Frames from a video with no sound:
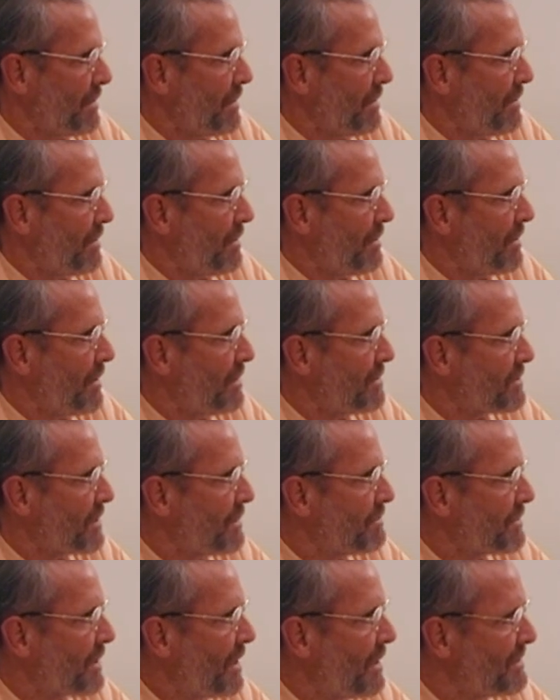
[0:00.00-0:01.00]
And
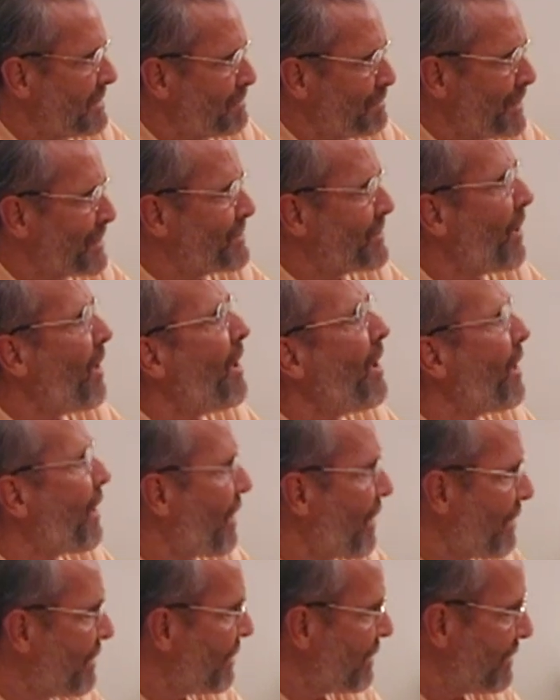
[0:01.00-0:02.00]
sometimes
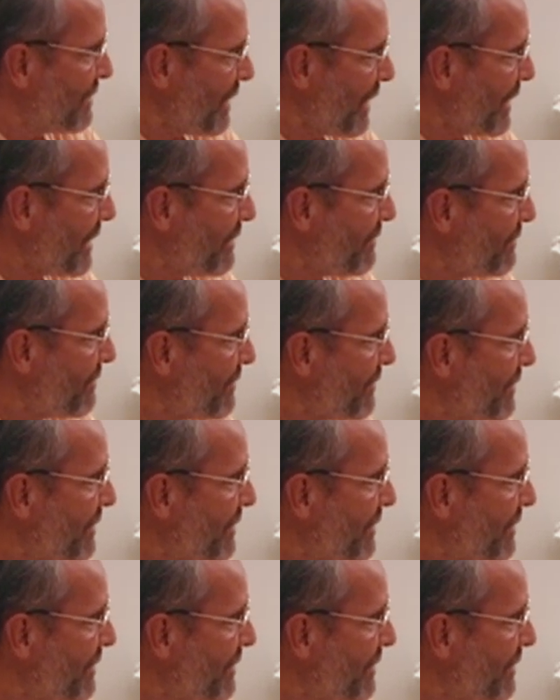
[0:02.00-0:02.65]
bizarre life.